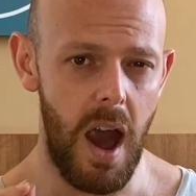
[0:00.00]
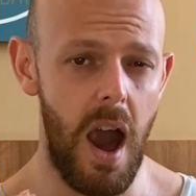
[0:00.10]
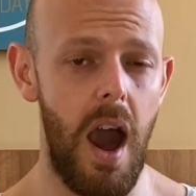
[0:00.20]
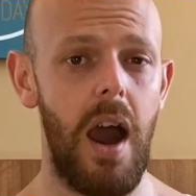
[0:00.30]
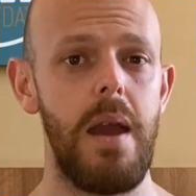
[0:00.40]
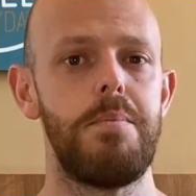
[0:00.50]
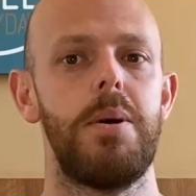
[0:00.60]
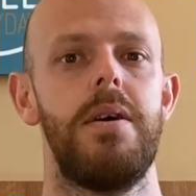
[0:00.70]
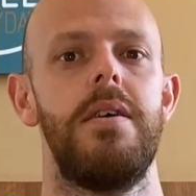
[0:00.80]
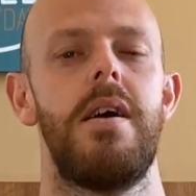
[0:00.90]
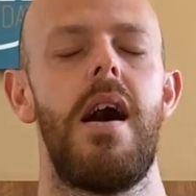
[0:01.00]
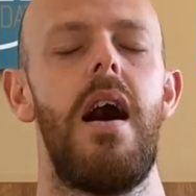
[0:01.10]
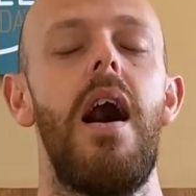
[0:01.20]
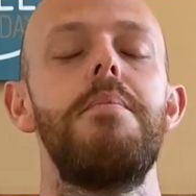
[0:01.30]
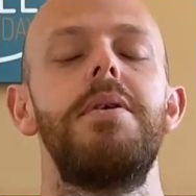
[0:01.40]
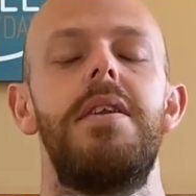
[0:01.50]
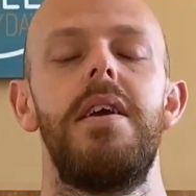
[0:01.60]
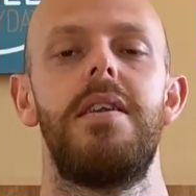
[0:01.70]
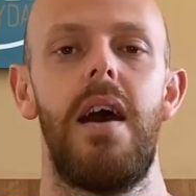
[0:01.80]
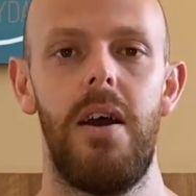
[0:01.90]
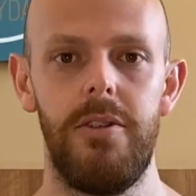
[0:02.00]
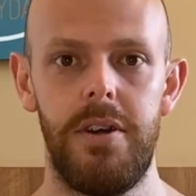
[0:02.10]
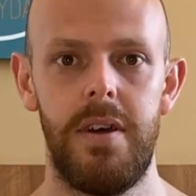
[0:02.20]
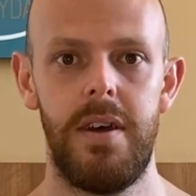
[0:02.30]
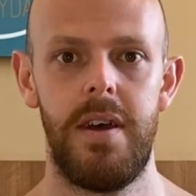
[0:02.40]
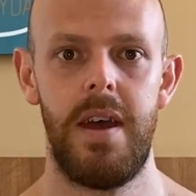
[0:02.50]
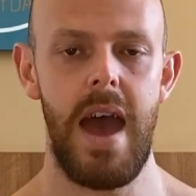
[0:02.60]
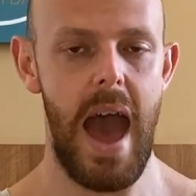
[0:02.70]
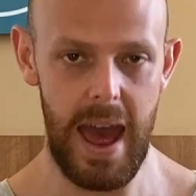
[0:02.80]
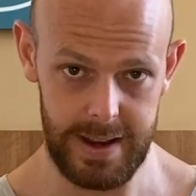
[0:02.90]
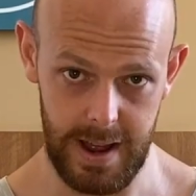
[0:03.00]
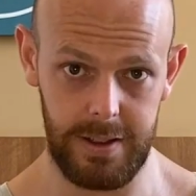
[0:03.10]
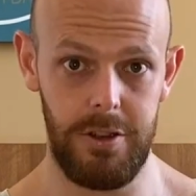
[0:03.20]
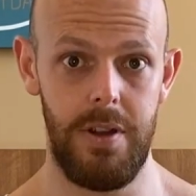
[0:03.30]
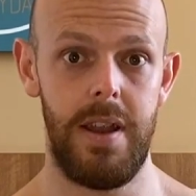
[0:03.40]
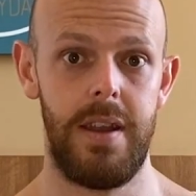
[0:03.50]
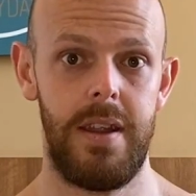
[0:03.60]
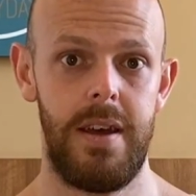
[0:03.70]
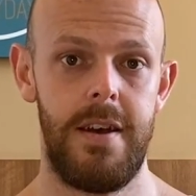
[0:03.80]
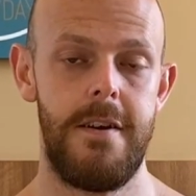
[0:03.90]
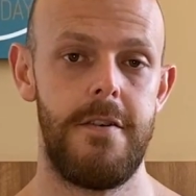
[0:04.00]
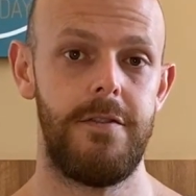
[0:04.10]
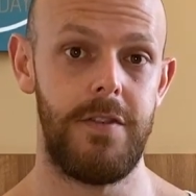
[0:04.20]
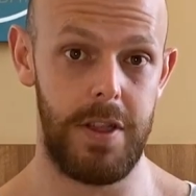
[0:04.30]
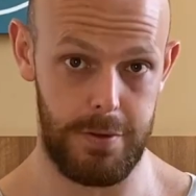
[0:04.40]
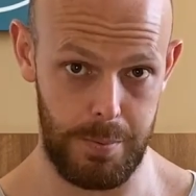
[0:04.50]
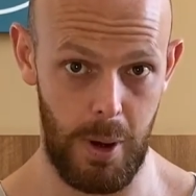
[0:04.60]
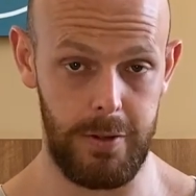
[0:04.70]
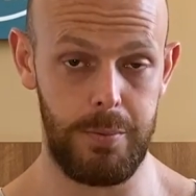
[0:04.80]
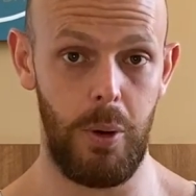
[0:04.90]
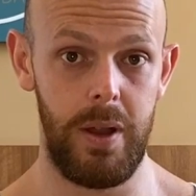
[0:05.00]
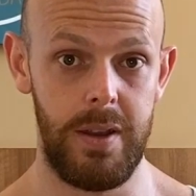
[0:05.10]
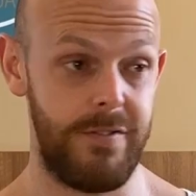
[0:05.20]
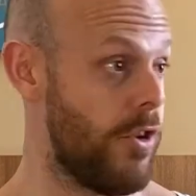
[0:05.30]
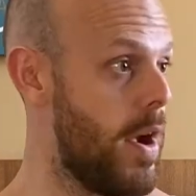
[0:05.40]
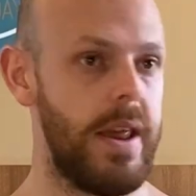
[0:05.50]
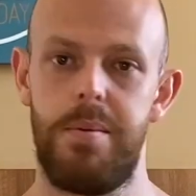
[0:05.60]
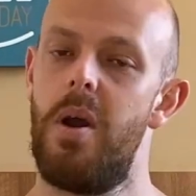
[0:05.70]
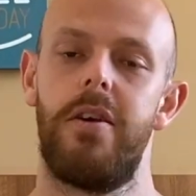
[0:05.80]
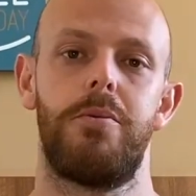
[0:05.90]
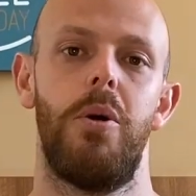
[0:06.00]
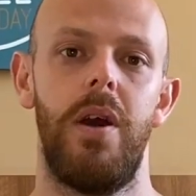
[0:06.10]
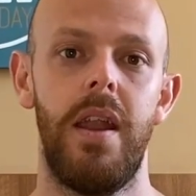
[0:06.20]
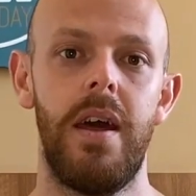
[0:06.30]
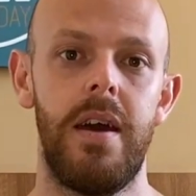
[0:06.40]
hyper detailed and accurate for this price point, for any price point.